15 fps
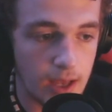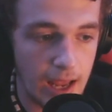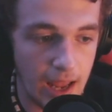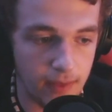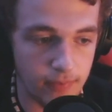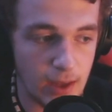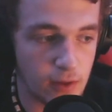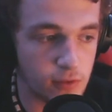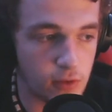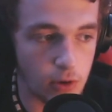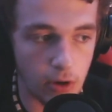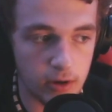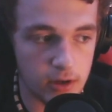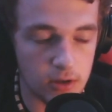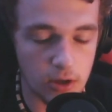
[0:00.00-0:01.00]
and they
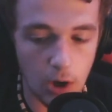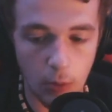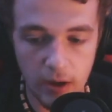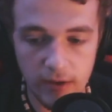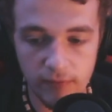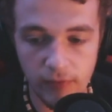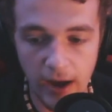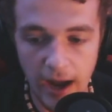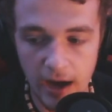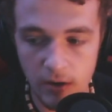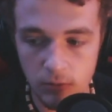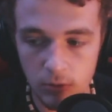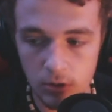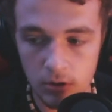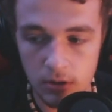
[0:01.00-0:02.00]
started going
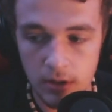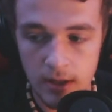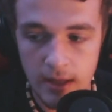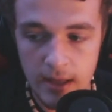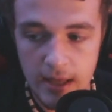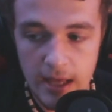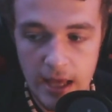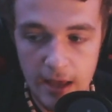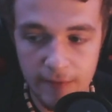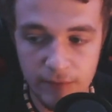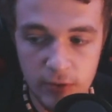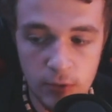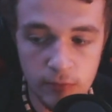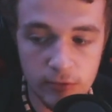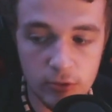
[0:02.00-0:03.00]
viral. If
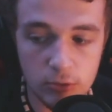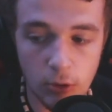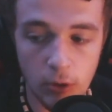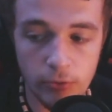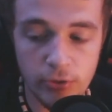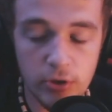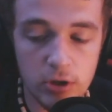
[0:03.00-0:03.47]
you've scrolled through